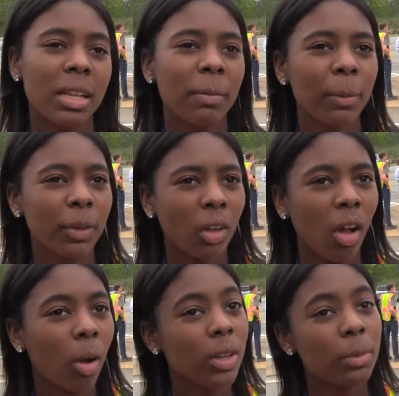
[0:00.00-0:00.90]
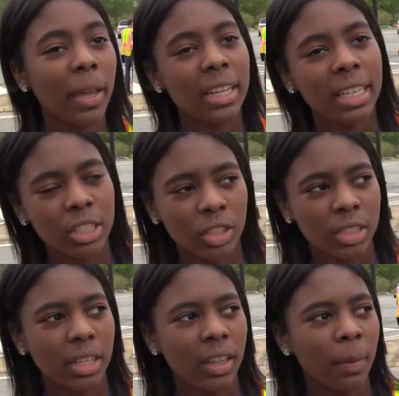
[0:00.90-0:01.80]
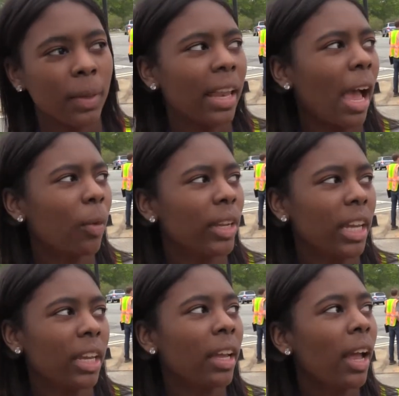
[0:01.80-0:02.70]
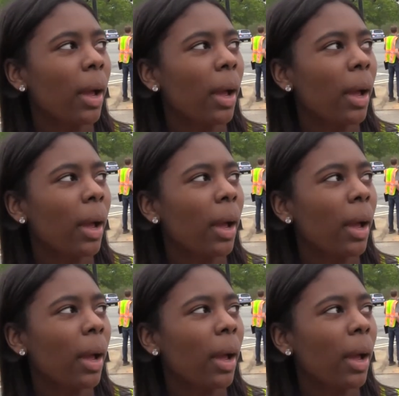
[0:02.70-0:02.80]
Some people don't always pay attention to them and how we need